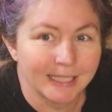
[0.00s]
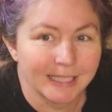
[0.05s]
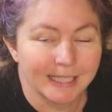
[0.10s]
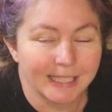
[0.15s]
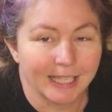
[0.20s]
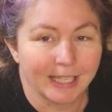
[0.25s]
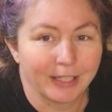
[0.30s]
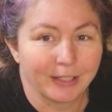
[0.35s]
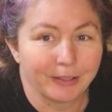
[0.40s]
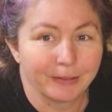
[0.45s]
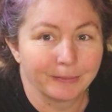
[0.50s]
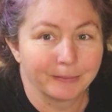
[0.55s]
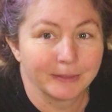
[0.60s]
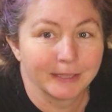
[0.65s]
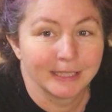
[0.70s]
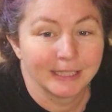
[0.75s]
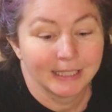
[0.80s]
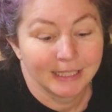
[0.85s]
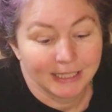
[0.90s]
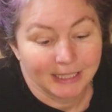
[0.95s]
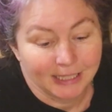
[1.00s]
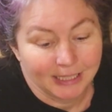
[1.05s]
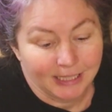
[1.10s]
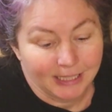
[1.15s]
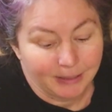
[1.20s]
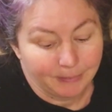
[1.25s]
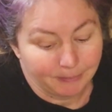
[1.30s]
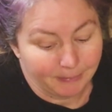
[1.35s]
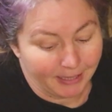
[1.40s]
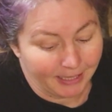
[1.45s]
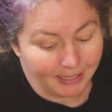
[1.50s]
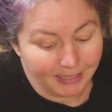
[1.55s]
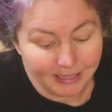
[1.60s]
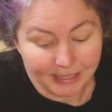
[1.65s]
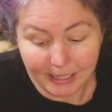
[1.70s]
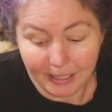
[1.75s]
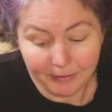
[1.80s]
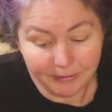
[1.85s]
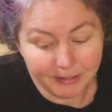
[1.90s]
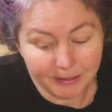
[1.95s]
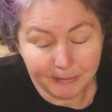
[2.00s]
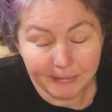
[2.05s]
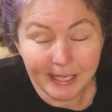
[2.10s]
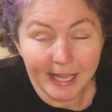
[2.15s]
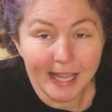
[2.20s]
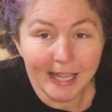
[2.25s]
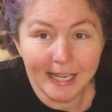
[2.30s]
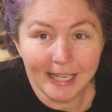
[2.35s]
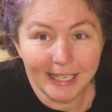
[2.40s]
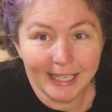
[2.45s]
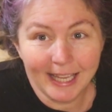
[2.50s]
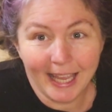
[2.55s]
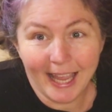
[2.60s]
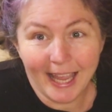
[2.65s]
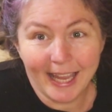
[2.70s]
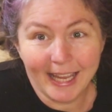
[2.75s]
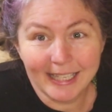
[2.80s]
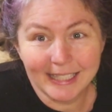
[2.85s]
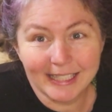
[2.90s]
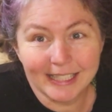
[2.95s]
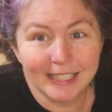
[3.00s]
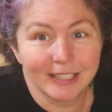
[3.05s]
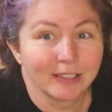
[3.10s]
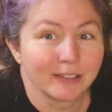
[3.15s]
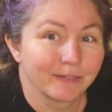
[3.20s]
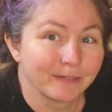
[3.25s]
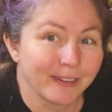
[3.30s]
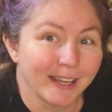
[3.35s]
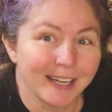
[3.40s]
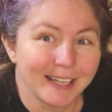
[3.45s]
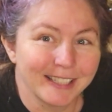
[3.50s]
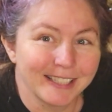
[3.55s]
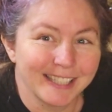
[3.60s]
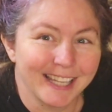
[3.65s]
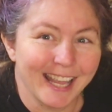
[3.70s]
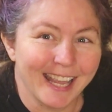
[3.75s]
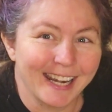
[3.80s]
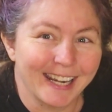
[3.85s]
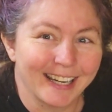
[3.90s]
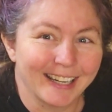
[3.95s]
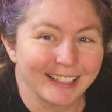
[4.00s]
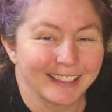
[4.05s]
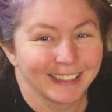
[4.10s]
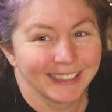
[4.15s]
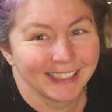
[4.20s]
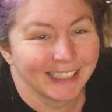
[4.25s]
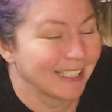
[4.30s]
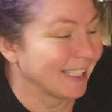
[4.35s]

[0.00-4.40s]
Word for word: So, make yourself some tonic, guys. Fire cider.